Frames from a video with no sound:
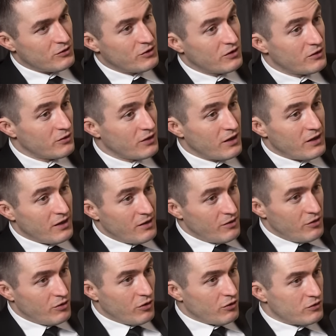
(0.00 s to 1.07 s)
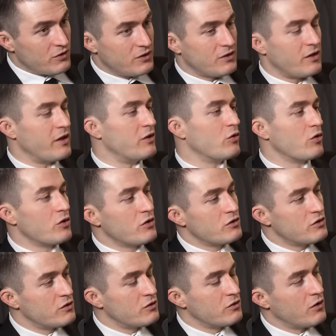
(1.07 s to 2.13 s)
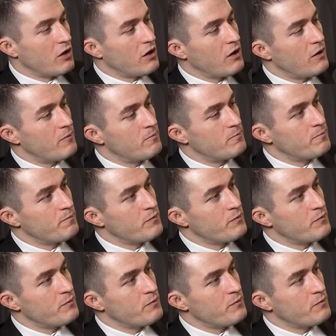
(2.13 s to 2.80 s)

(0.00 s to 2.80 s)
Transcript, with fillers: You're going, you're going to, in order to um,